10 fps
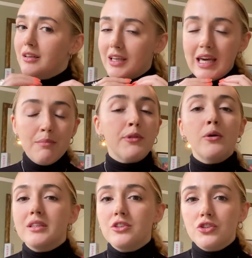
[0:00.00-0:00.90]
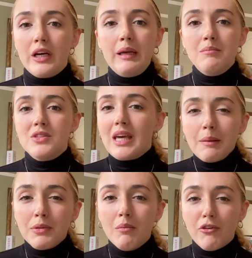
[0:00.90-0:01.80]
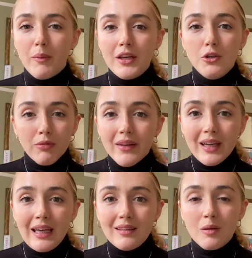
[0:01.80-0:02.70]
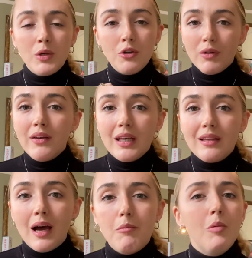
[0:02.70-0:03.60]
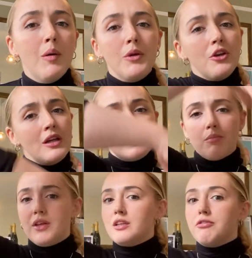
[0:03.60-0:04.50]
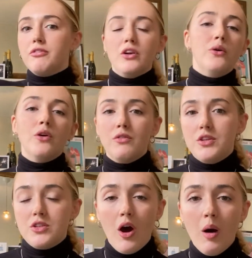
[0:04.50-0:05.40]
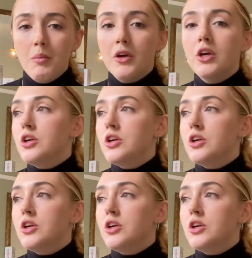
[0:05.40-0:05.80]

Keep those extremes, keep them for when you really need them, when you really need that moment, when you need something to float over the top.